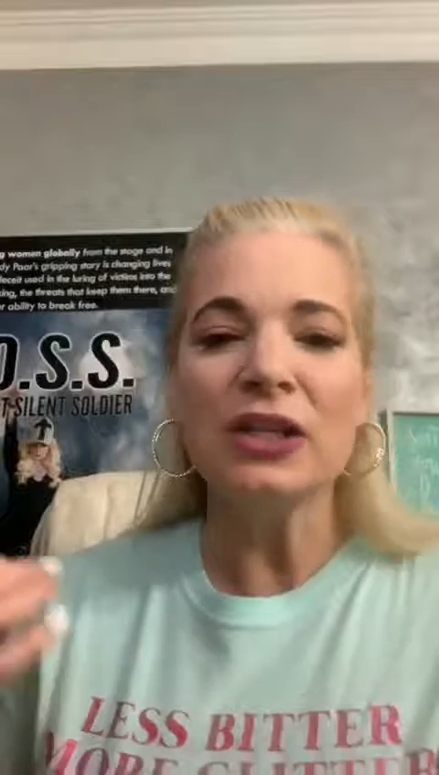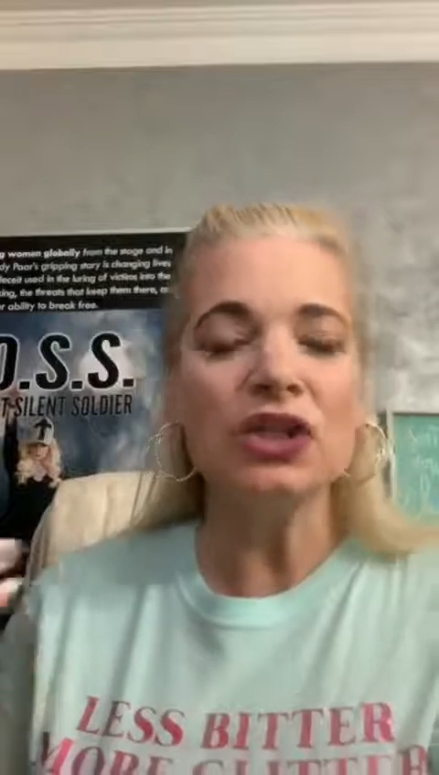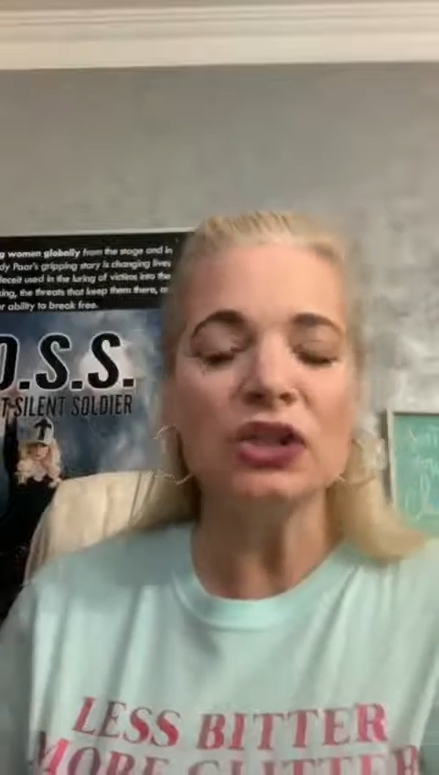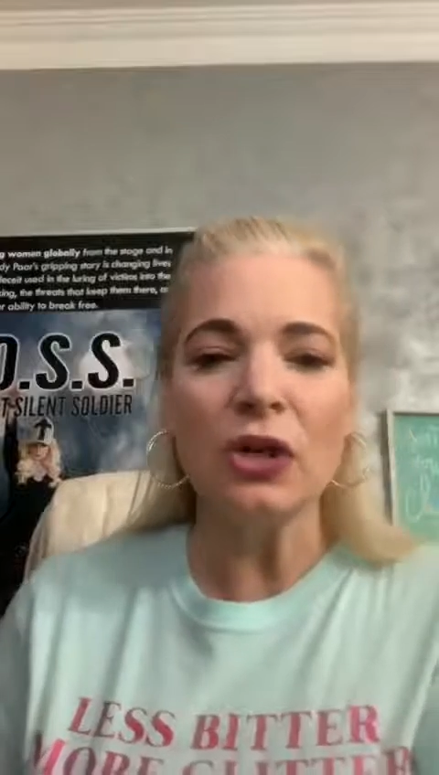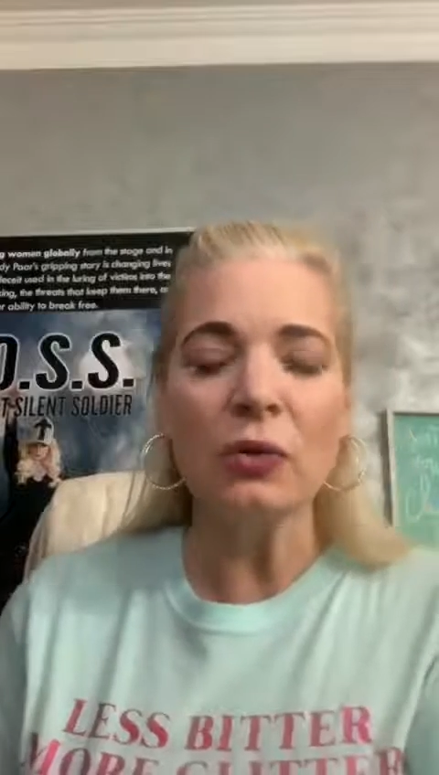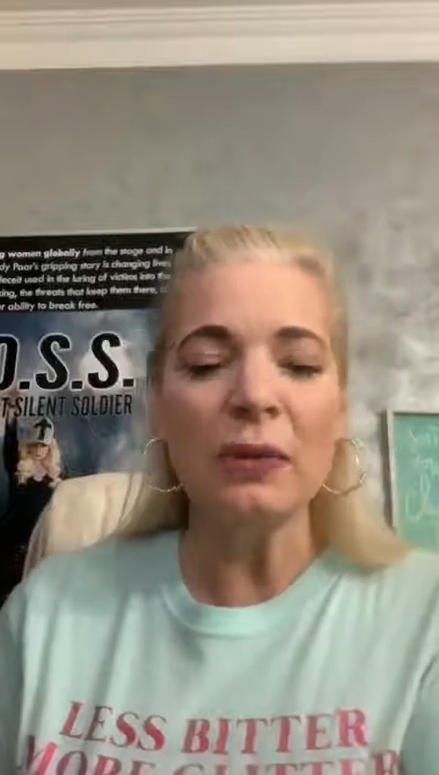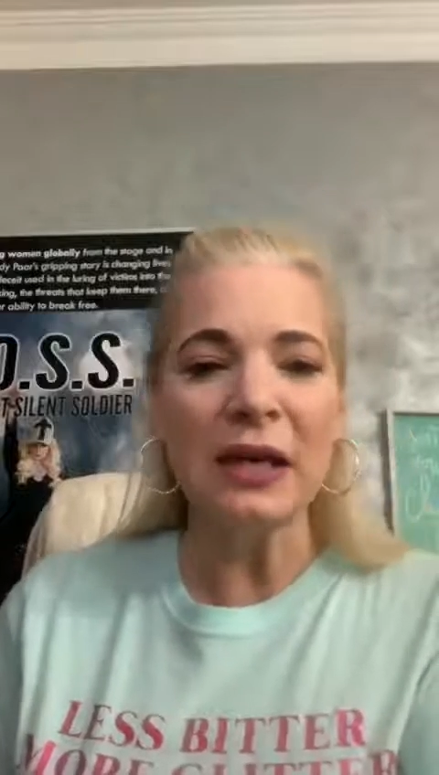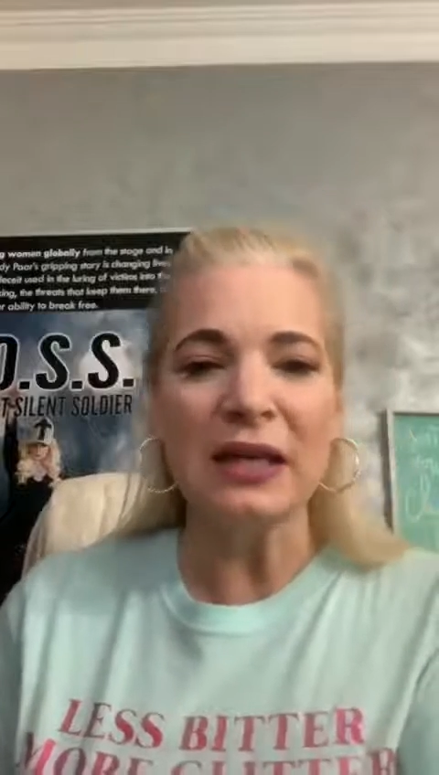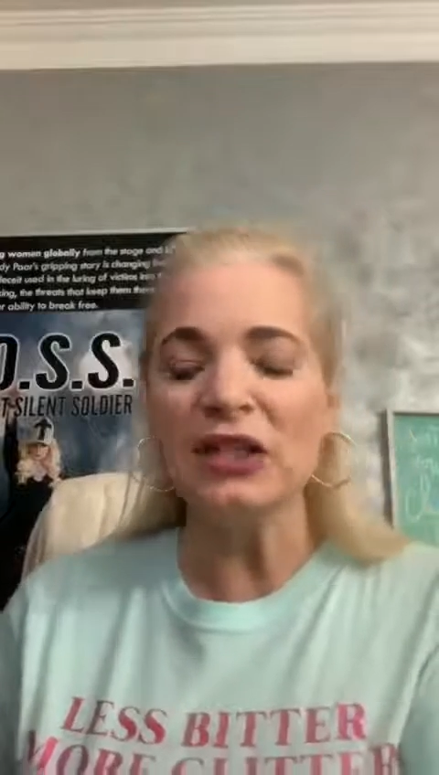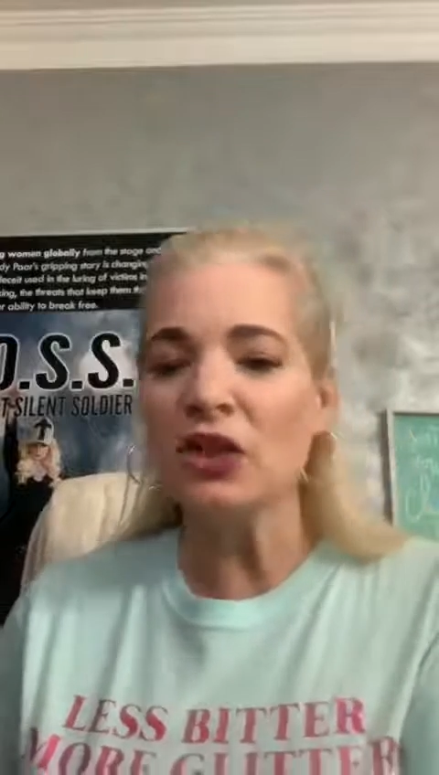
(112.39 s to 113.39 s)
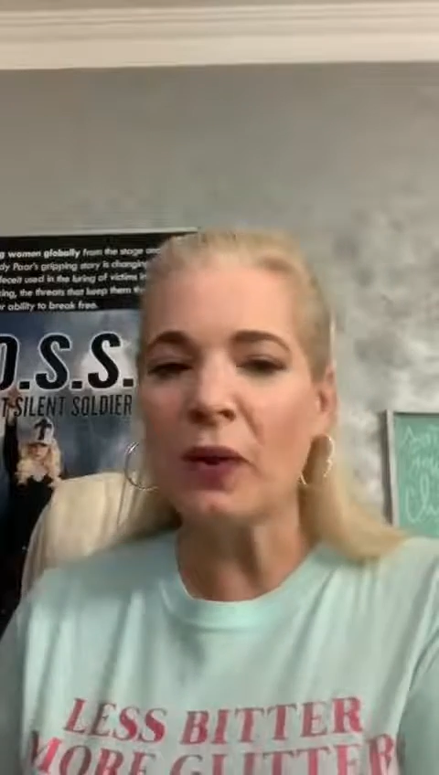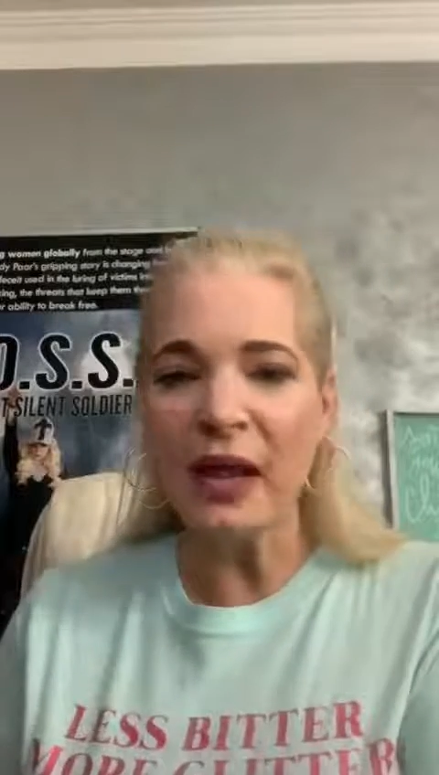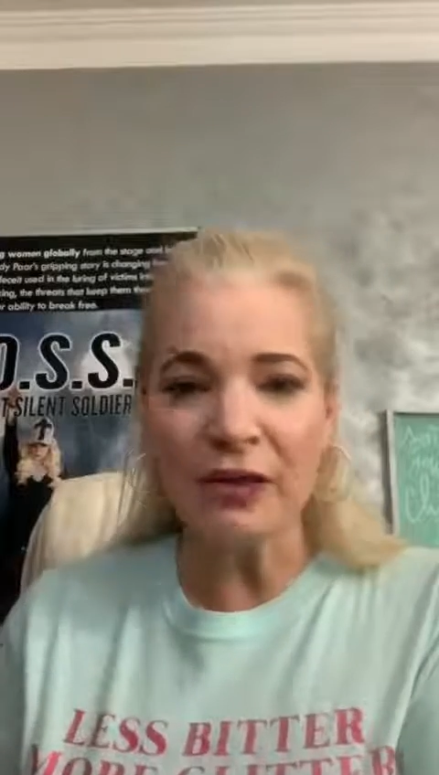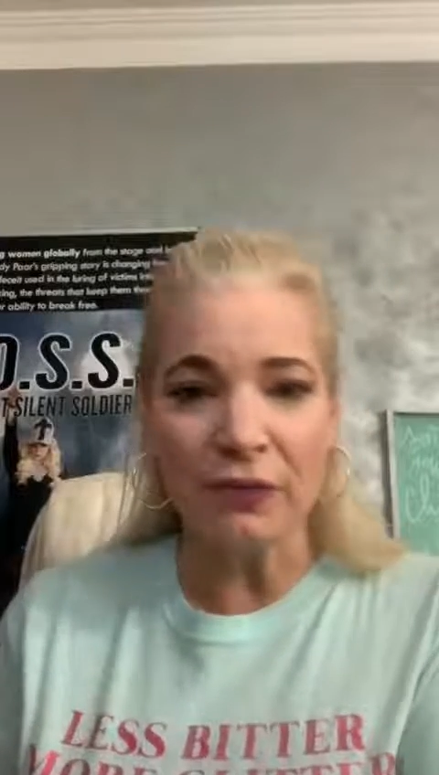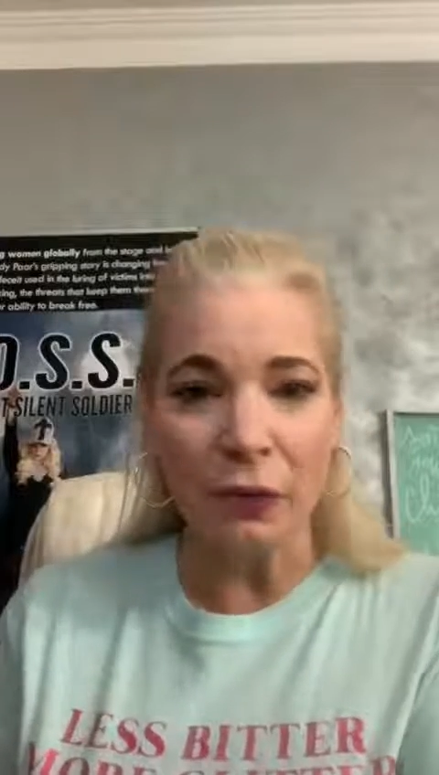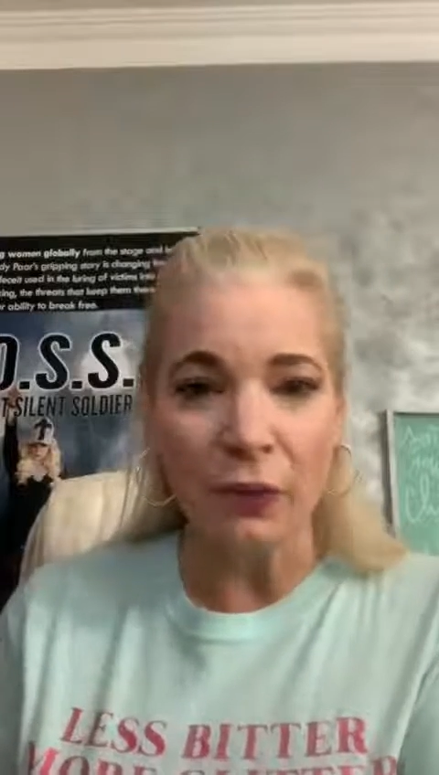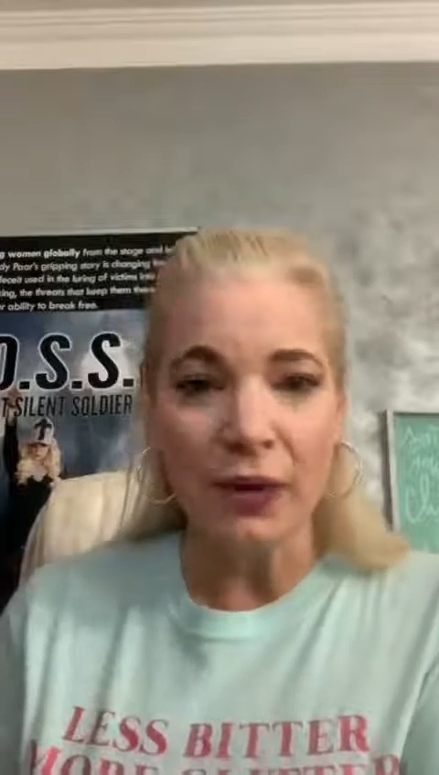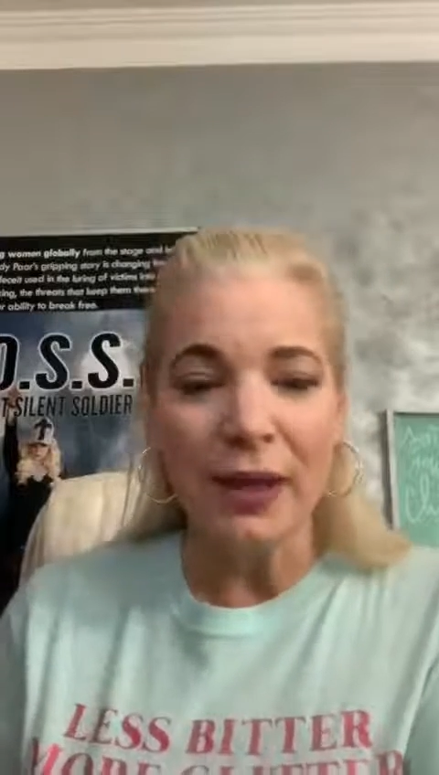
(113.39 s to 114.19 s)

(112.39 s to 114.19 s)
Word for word: is so mean and so hateful